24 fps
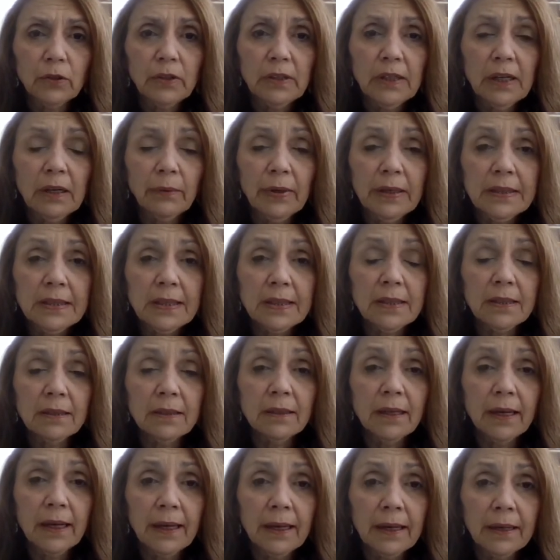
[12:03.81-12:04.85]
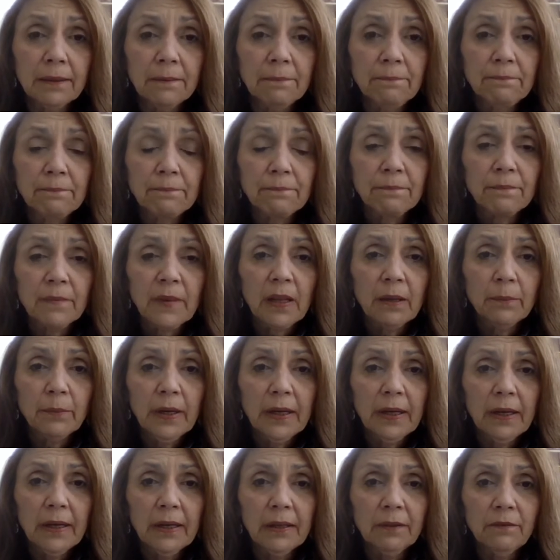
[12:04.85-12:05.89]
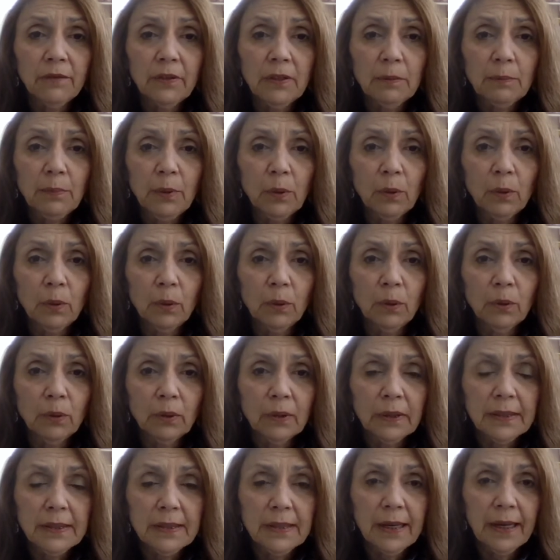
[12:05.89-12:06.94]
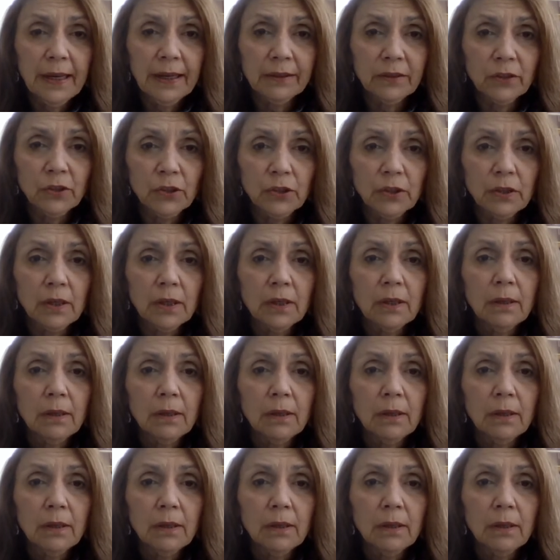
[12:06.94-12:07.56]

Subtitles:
Now, I still had my IV pole attached